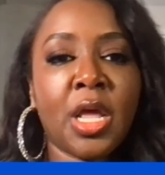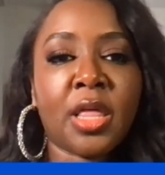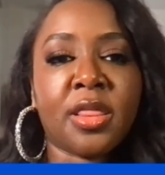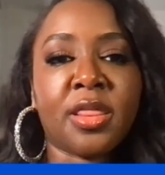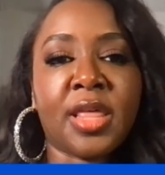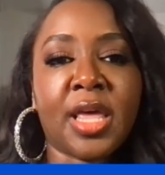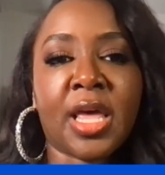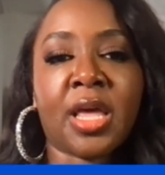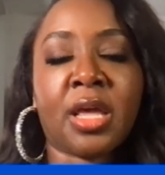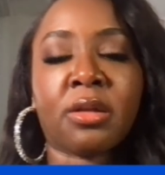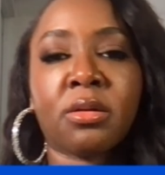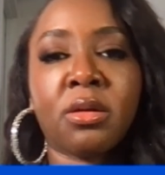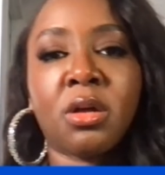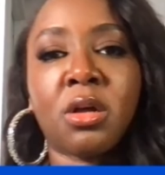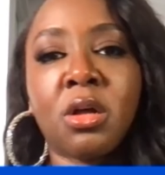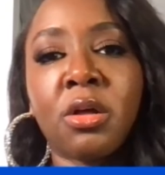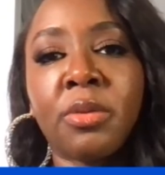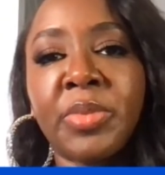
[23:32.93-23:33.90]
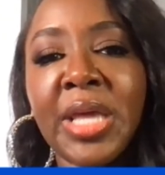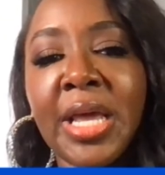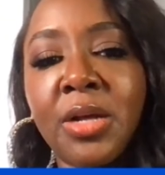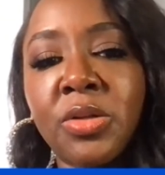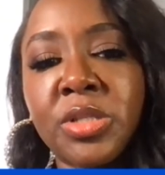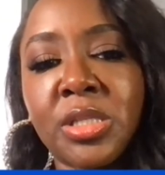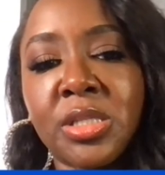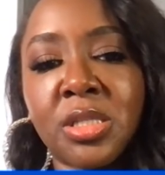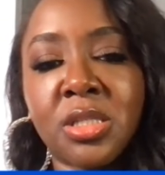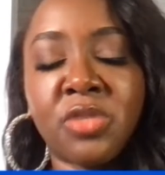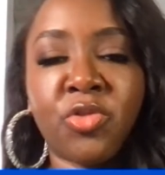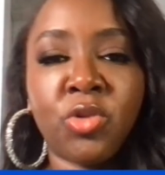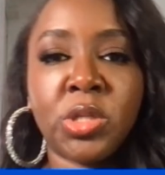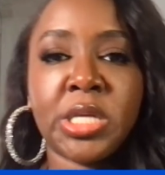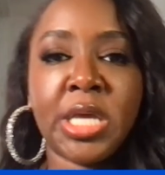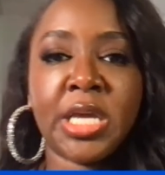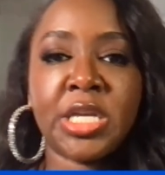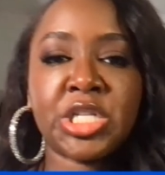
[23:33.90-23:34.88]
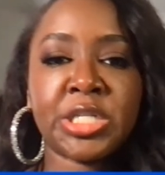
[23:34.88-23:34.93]
that um, counts as
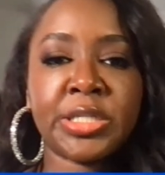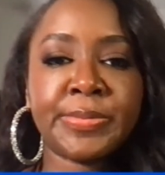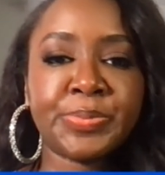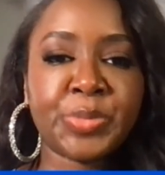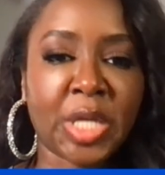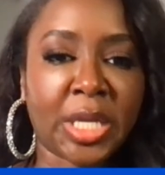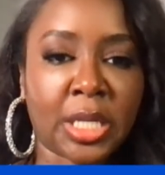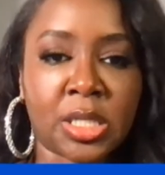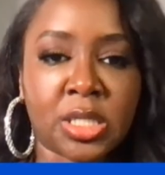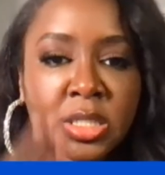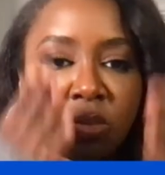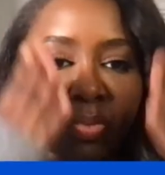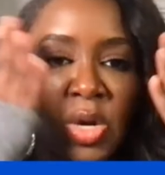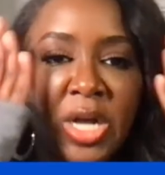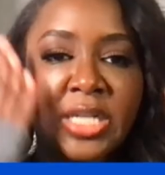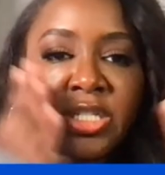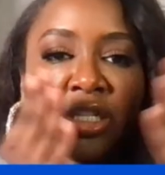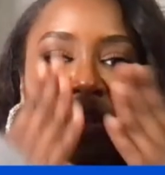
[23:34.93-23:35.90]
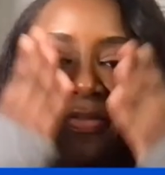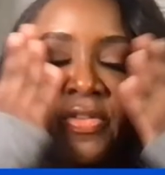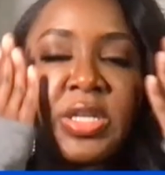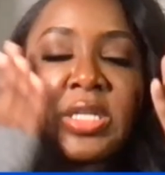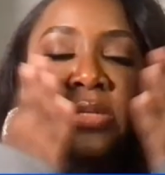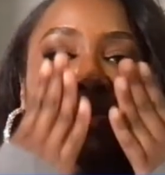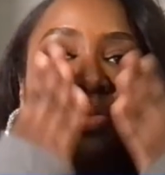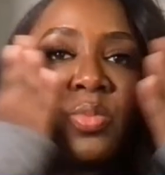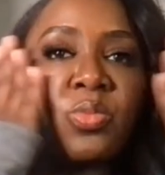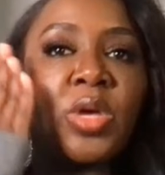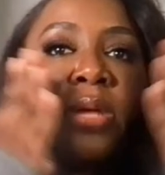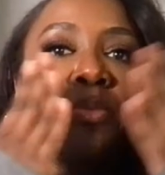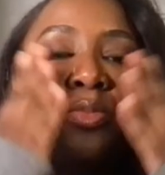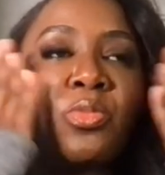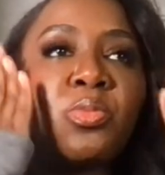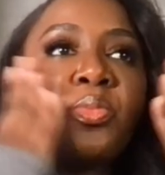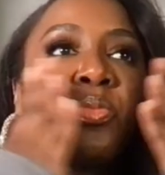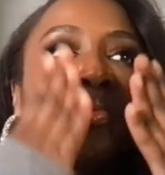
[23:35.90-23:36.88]
exfoliation, like just washing your face and